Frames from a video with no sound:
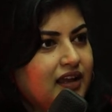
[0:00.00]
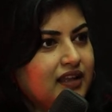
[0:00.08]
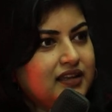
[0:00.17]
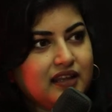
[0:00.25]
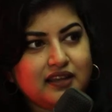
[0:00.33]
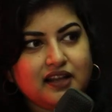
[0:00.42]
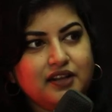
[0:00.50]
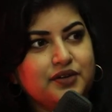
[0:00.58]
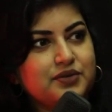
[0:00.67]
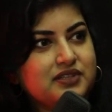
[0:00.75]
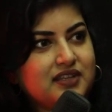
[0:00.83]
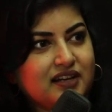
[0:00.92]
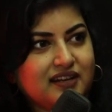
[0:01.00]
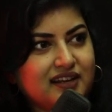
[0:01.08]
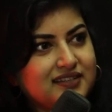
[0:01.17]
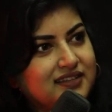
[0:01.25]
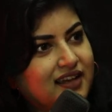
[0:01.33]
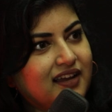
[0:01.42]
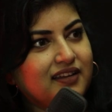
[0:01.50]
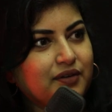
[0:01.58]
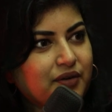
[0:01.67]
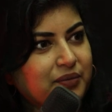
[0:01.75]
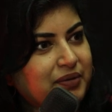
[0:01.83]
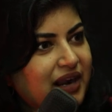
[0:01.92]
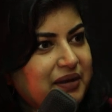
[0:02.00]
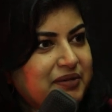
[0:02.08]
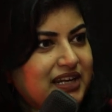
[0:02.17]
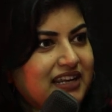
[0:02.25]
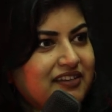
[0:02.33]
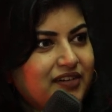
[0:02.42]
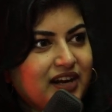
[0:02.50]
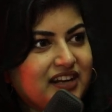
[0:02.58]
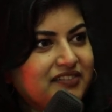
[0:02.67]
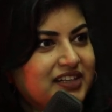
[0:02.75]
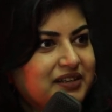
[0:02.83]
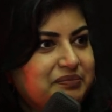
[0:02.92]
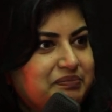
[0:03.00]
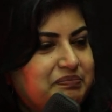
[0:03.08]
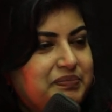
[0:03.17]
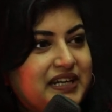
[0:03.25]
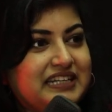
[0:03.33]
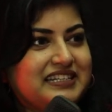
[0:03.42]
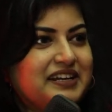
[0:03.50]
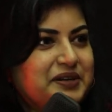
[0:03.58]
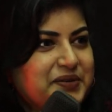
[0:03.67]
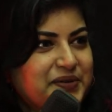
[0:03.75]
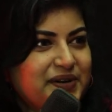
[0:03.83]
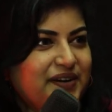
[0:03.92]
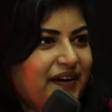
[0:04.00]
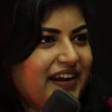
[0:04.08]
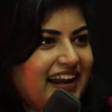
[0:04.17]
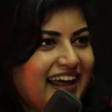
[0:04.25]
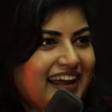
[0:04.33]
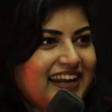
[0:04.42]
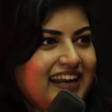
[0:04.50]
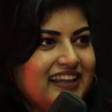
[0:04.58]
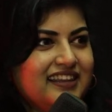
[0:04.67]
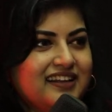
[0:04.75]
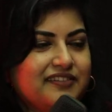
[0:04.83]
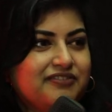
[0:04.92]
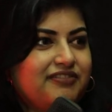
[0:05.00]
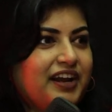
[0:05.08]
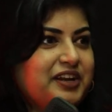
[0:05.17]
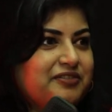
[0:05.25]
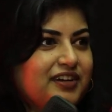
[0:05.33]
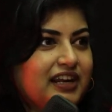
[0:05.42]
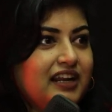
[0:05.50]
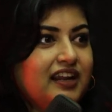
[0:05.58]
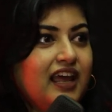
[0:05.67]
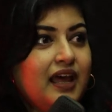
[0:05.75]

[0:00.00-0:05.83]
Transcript: then they'll use that as their you know primary whatever petition tool online and they'll fight for it